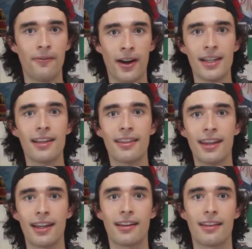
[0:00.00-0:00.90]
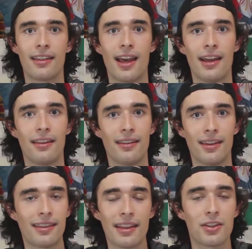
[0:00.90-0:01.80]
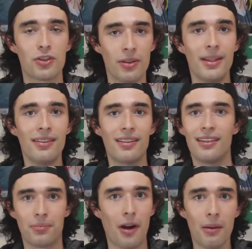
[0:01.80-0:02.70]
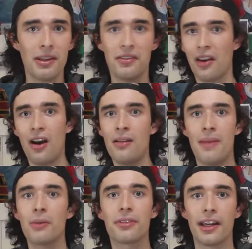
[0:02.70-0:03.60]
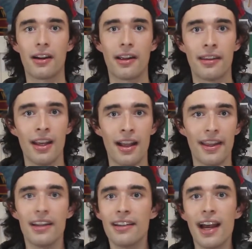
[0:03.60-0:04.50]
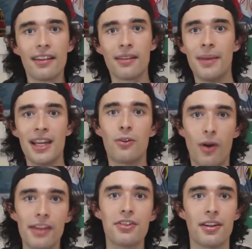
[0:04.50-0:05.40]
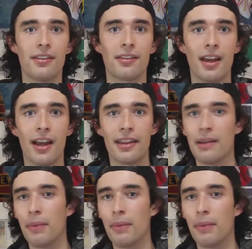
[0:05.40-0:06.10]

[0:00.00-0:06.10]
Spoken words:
funny thing is that the Germans probably saw him out there and they didn't ask him any questions. They